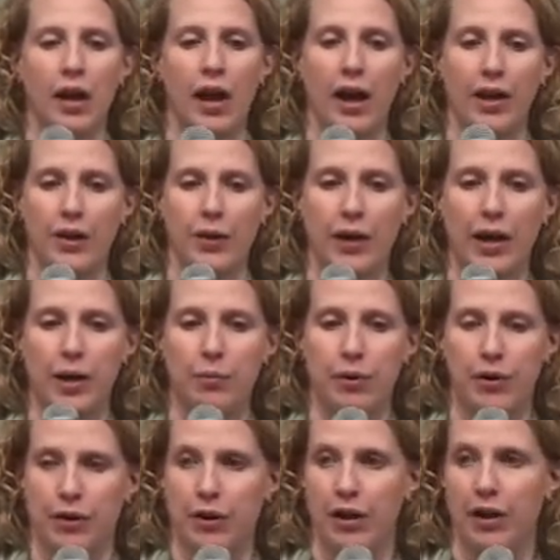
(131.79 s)
IUI
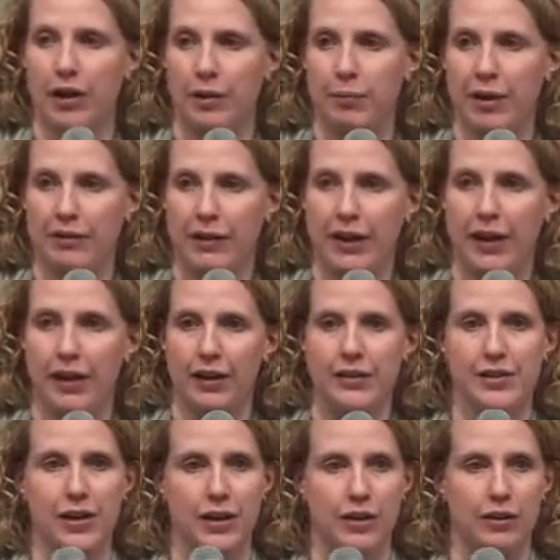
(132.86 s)
protocol in my file
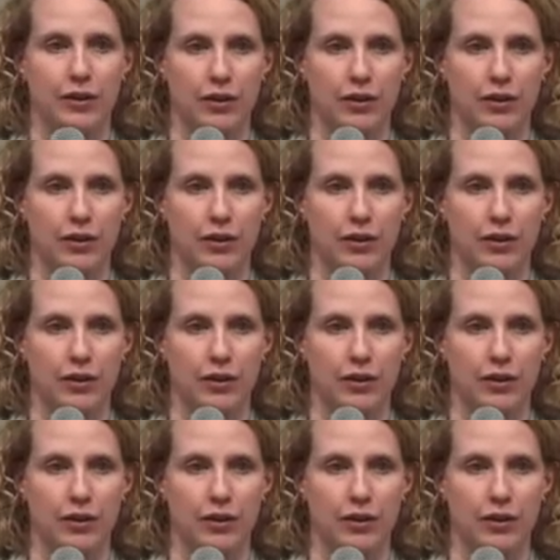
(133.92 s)
and said,